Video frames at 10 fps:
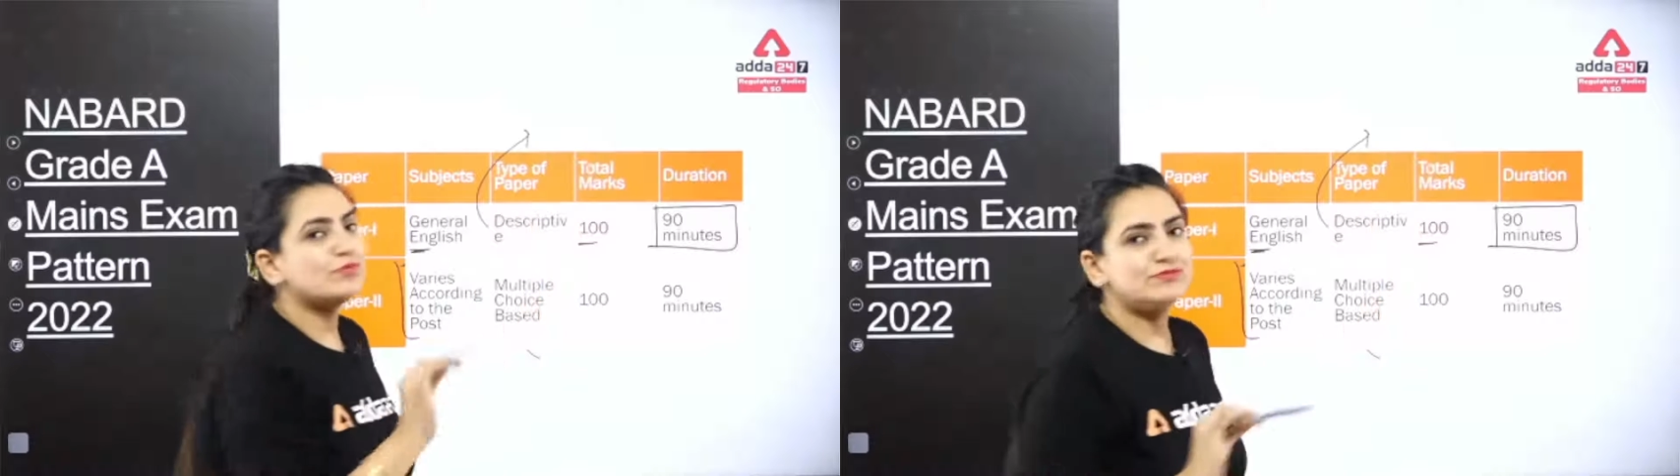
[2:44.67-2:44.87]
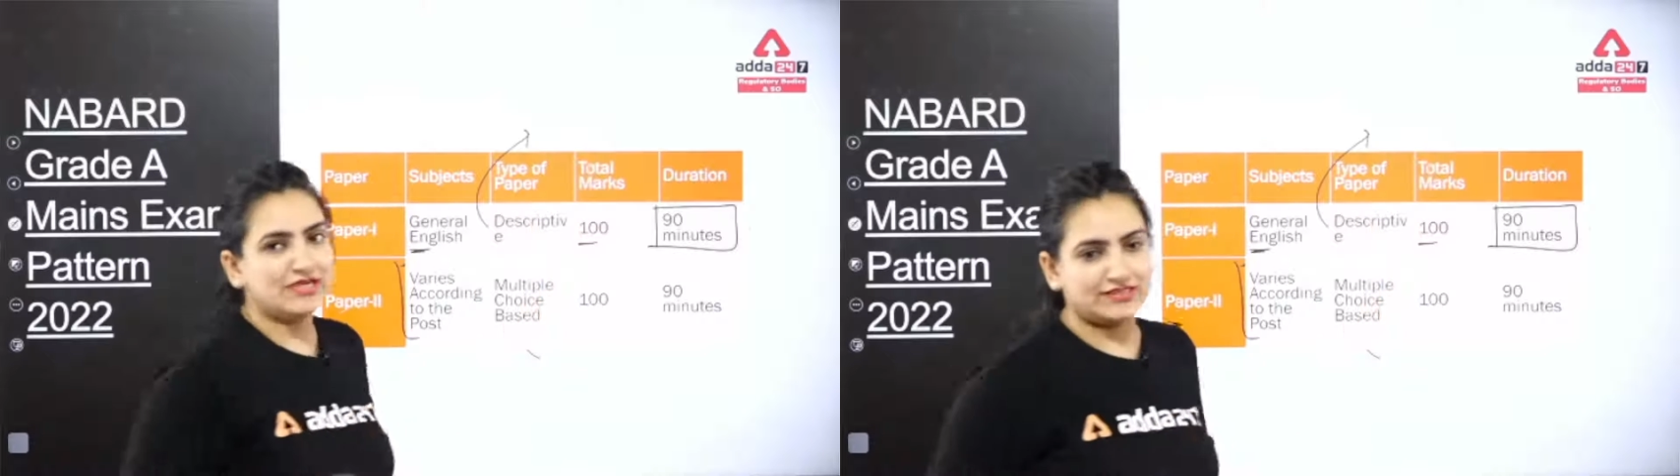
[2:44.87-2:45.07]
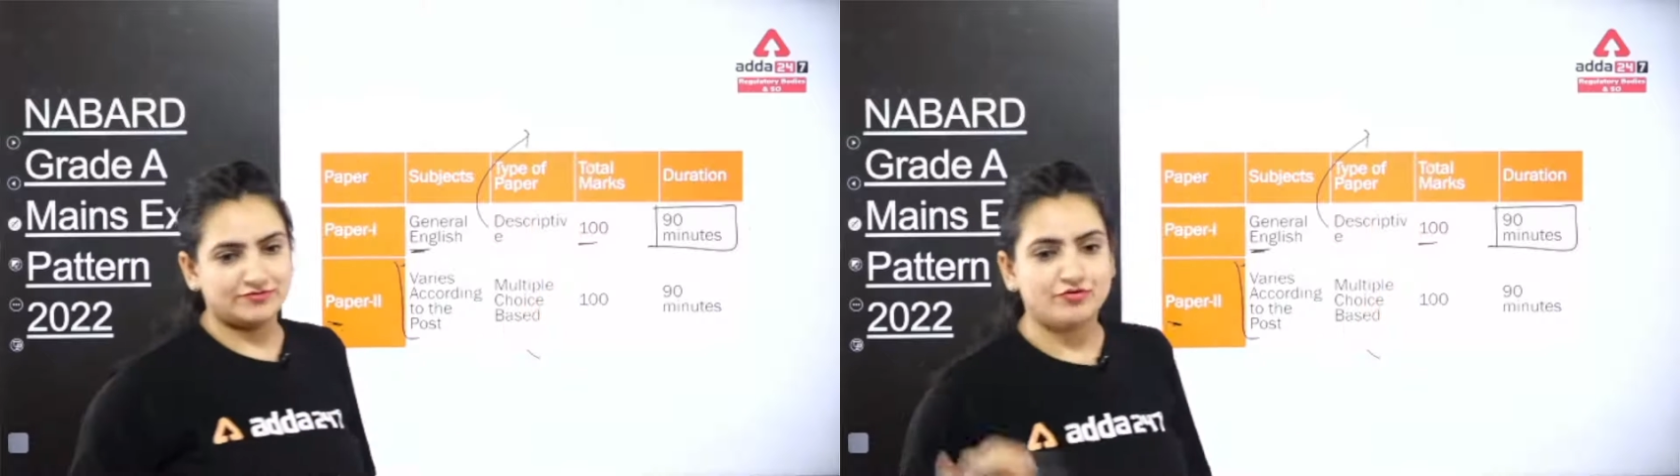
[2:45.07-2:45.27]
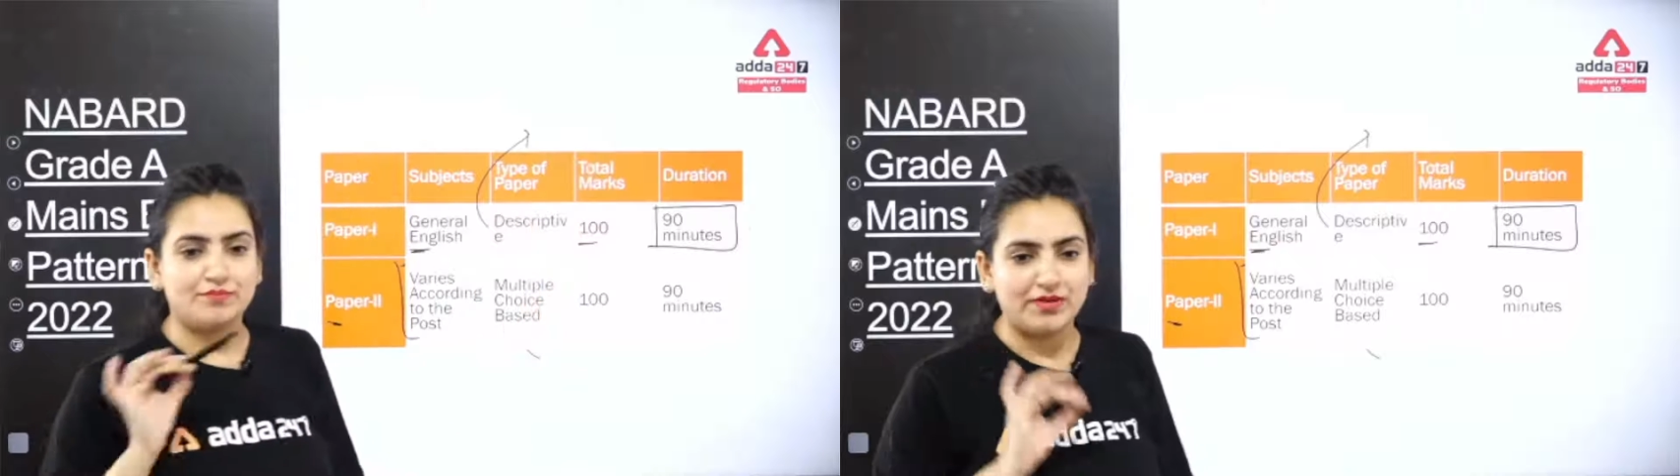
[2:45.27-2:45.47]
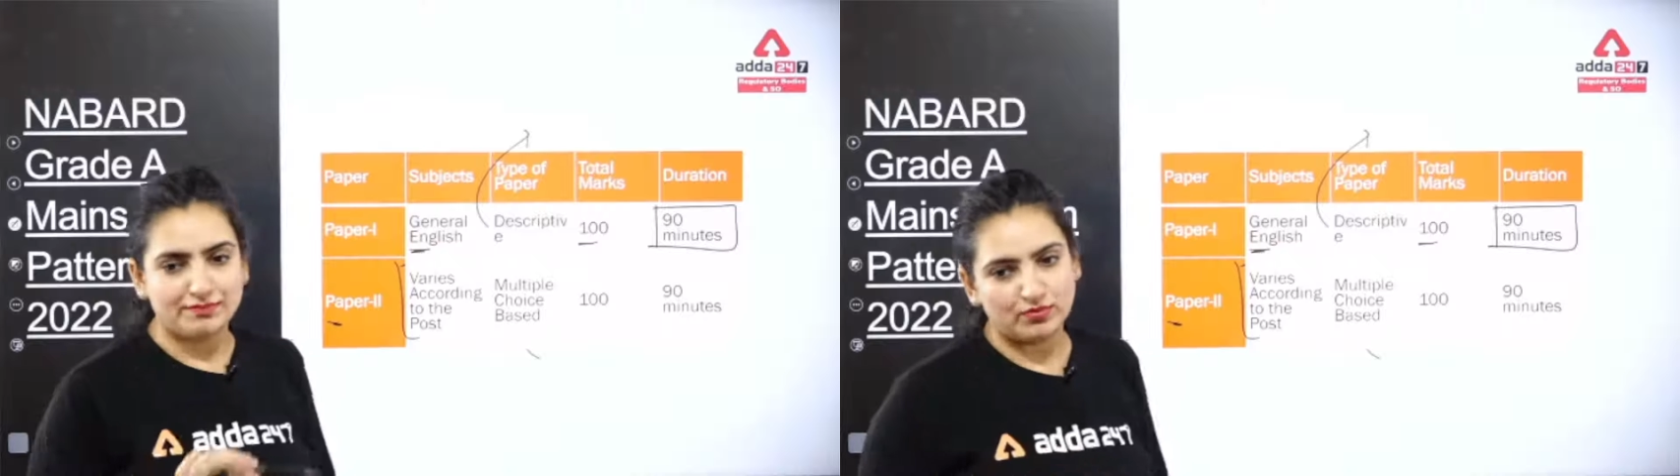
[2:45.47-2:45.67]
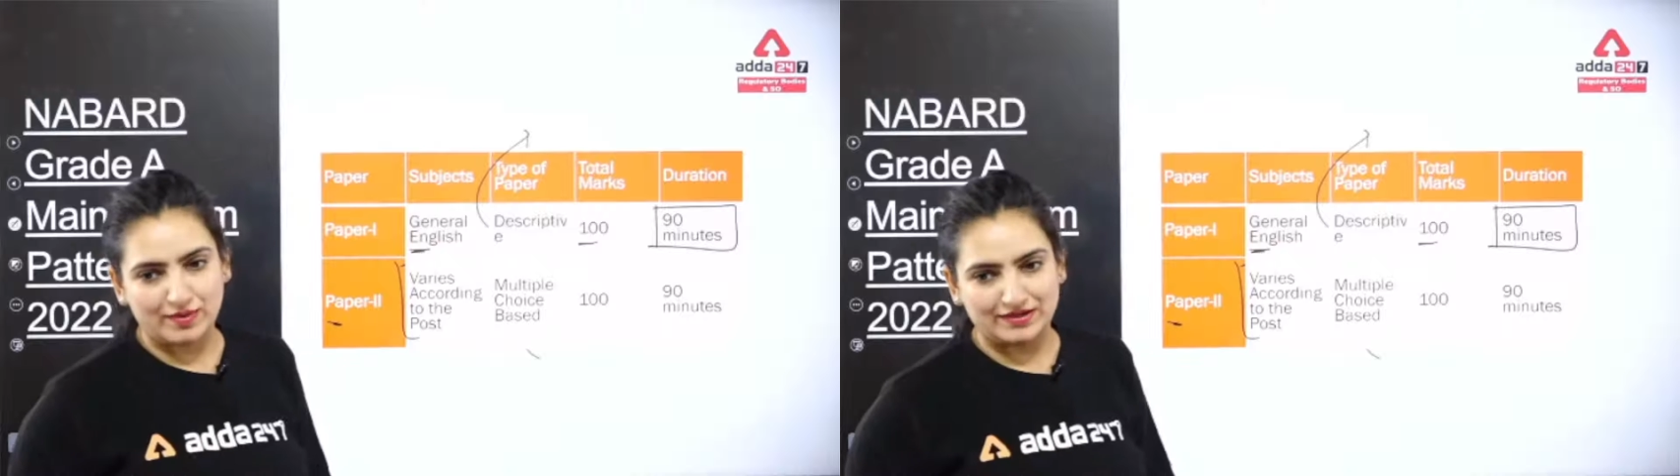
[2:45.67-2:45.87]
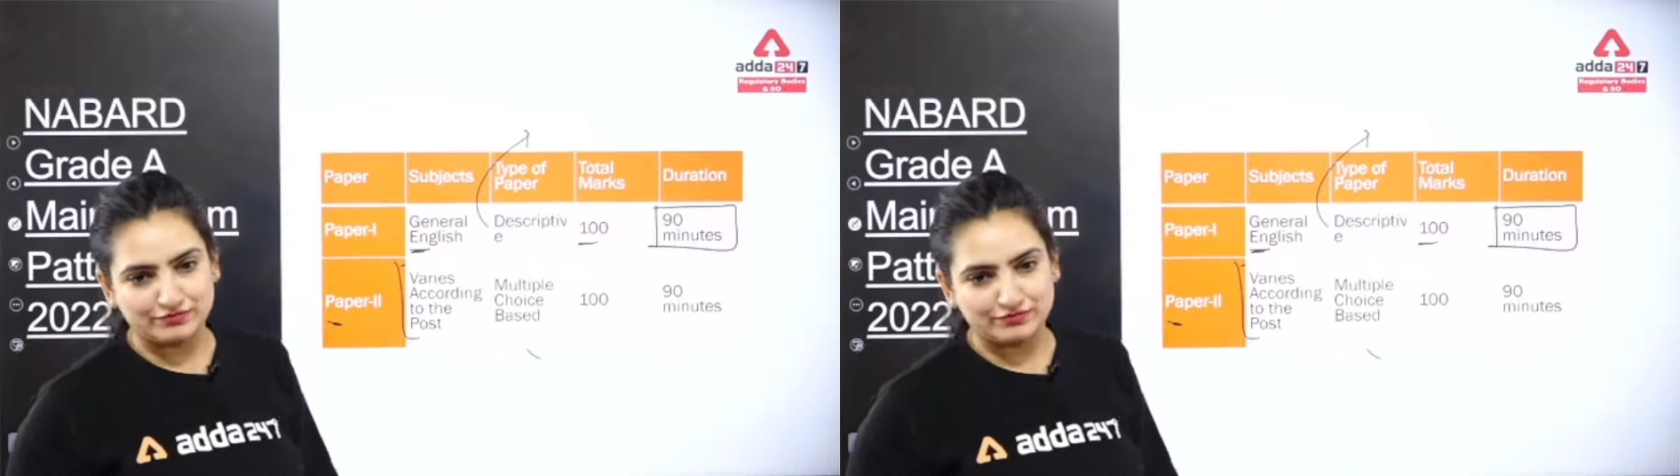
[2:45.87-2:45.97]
objective for paper 1,